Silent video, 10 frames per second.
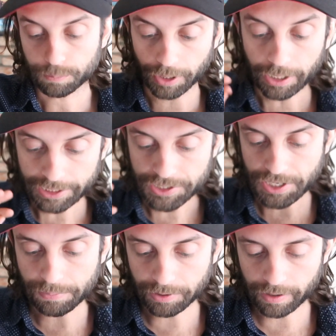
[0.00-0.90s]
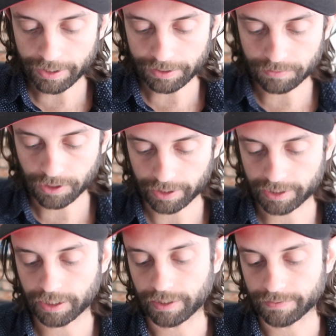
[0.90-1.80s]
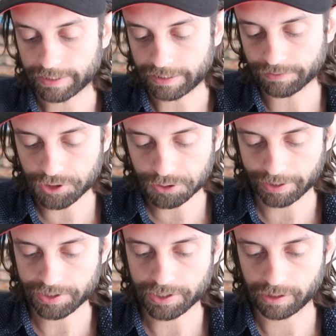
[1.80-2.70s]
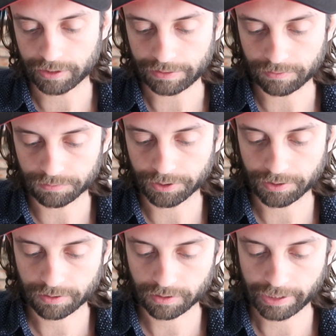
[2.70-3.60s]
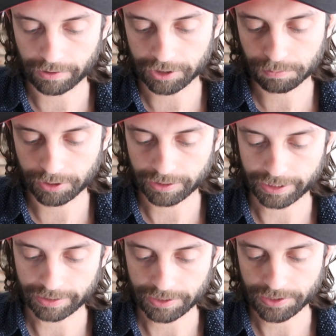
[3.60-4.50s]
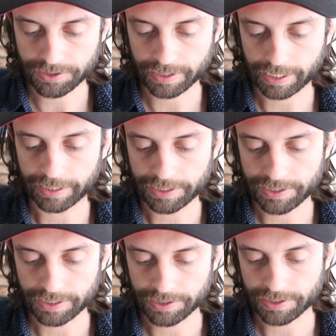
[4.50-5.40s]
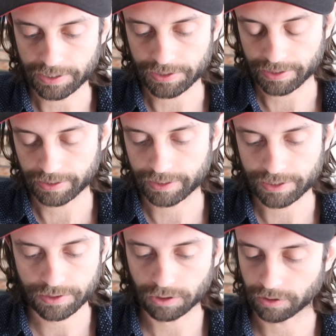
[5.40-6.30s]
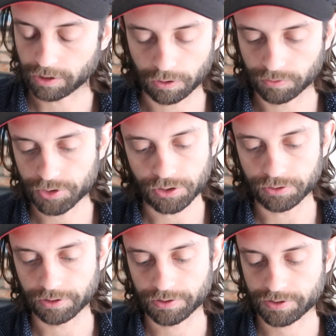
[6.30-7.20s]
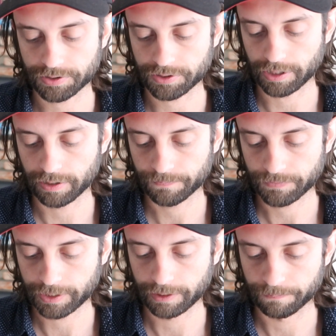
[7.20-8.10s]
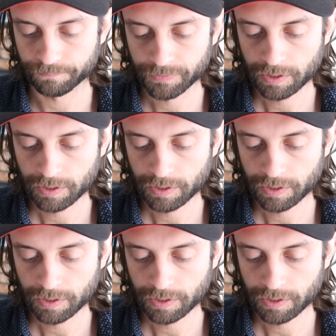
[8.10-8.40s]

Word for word: but contemporary Nautica, even to XL, even with garish print like this, and it's in season, this took over two years to sell. Um,